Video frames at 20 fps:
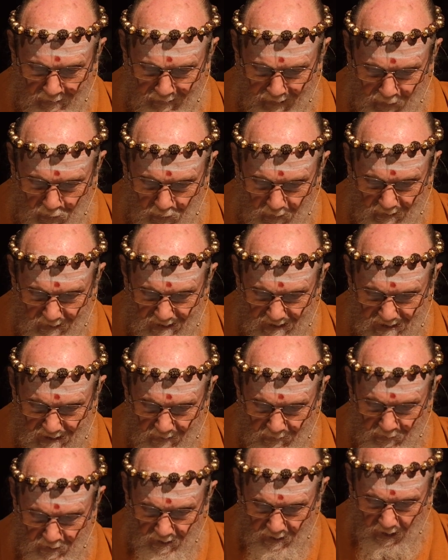of the goodness
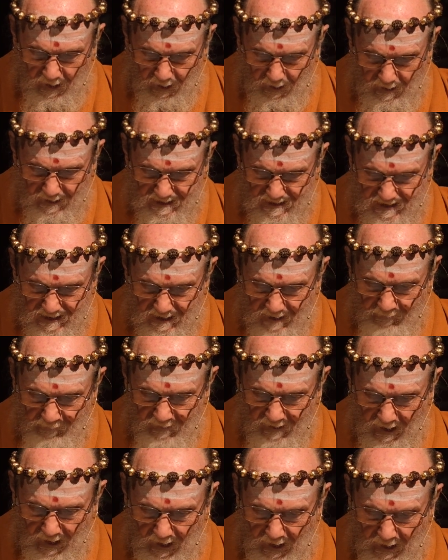of their hearts,
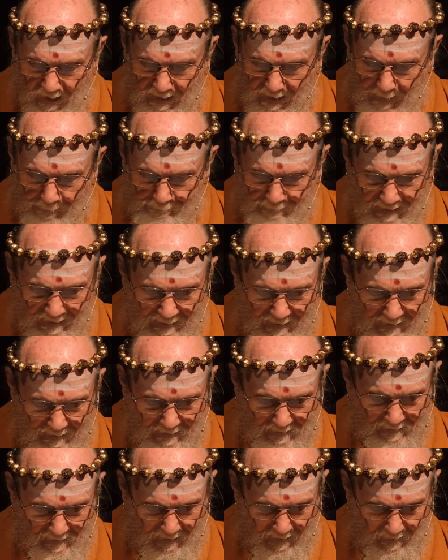
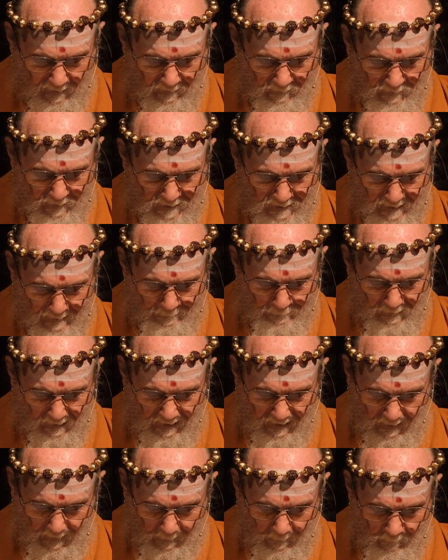agape love is at
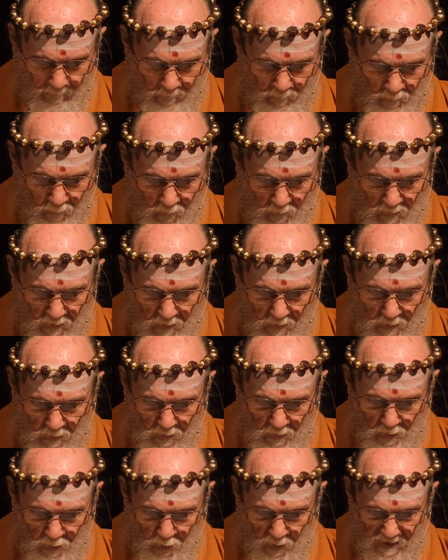play.
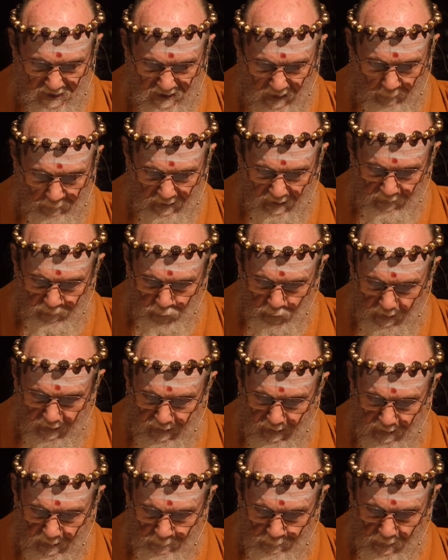Doing something for
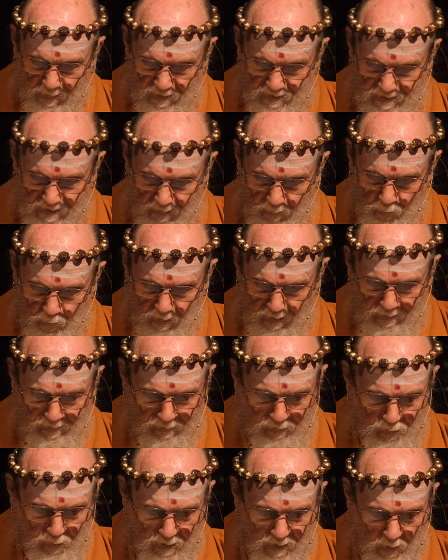another person, whether
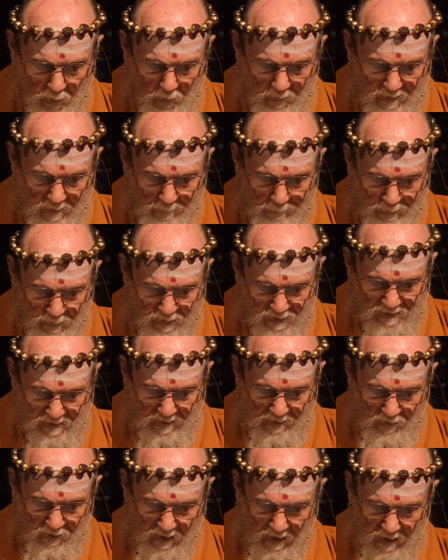you know them
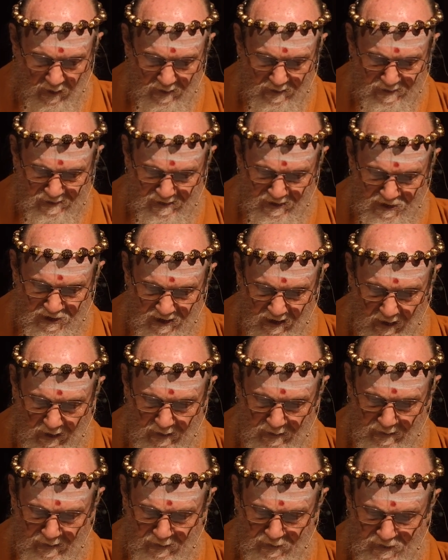personally or not, is a
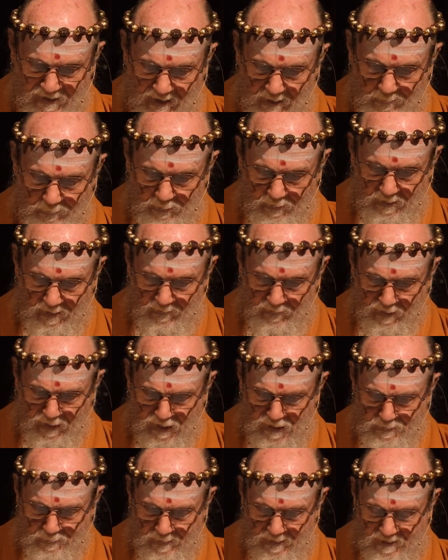shining example of
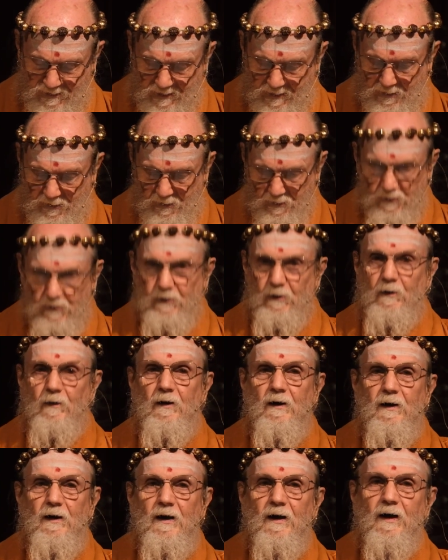this particular
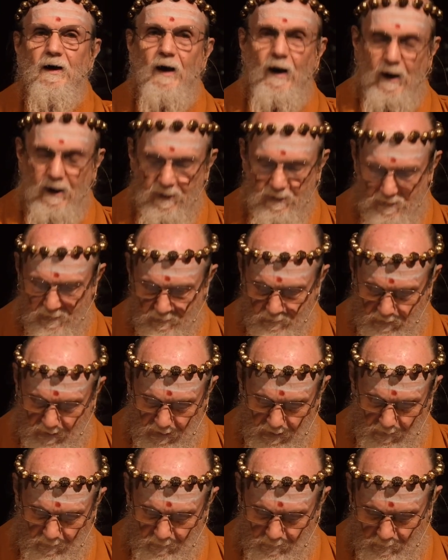kind of
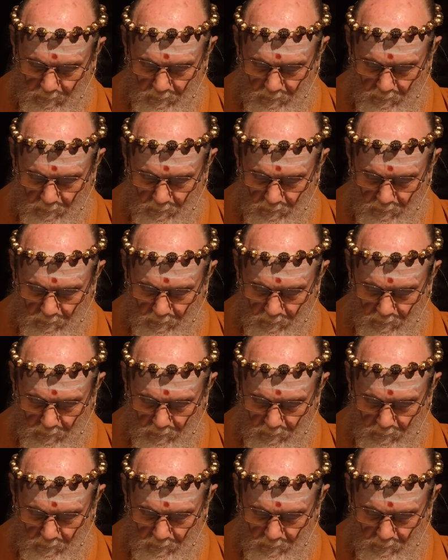love.